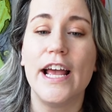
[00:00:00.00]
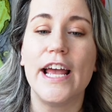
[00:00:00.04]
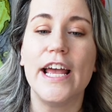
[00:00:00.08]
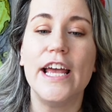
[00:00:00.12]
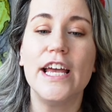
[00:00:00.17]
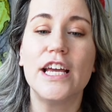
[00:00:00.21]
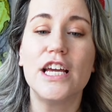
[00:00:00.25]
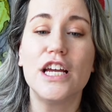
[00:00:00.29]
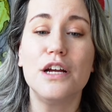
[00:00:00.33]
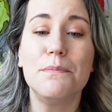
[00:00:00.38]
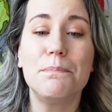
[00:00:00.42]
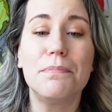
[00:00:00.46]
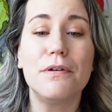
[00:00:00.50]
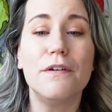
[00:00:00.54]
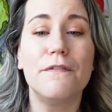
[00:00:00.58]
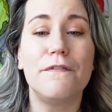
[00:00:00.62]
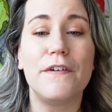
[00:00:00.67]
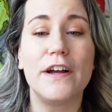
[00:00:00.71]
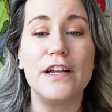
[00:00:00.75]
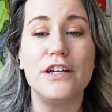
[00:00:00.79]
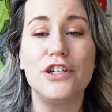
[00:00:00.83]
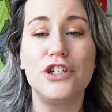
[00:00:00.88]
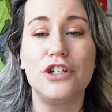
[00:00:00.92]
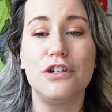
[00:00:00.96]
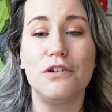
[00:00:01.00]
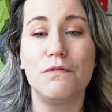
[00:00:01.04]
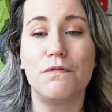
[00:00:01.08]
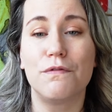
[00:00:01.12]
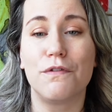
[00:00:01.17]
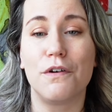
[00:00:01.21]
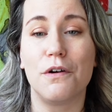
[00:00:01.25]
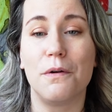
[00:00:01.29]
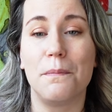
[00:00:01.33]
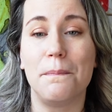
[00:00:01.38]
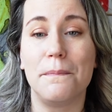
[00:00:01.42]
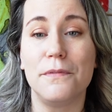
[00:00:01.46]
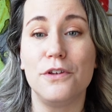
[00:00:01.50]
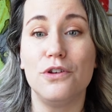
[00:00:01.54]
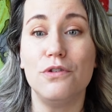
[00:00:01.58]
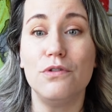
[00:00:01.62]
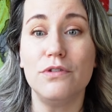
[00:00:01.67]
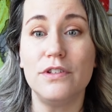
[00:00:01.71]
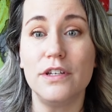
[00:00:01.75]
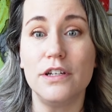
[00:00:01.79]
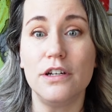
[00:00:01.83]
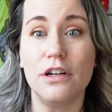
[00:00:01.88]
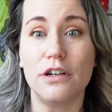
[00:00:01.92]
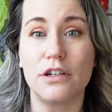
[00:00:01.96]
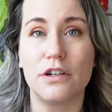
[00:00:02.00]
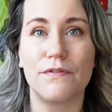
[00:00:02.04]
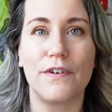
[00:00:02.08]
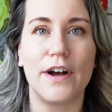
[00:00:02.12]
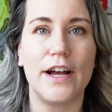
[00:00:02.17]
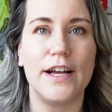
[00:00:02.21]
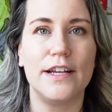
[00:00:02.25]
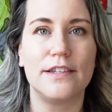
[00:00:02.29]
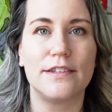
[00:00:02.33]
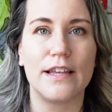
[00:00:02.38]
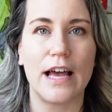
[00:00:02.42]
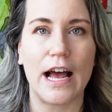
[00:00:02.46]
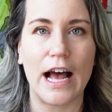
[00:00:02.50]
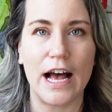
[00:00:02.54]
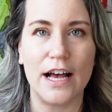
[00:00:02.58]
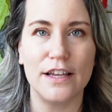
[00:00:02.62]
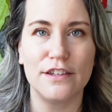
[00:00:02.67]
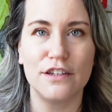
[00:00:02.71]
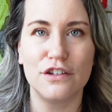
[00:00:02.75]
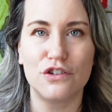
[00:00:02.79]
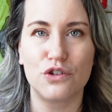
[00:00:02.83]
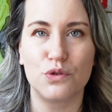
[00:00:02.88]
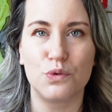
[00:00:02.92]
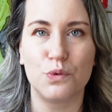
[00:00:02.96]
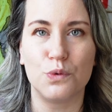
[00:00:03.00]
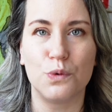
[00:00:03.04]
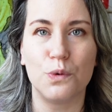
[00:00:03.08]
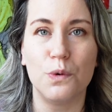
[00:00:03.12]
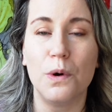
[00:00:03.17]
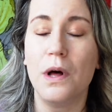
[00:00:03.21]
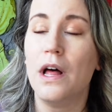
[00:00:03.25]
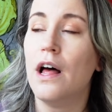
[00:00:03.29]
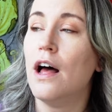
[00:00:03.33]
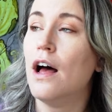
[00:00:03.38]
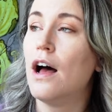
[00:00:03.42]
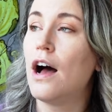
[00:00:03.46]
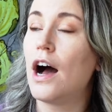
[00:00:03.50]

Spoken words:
It can prevent you from using your device as a tool.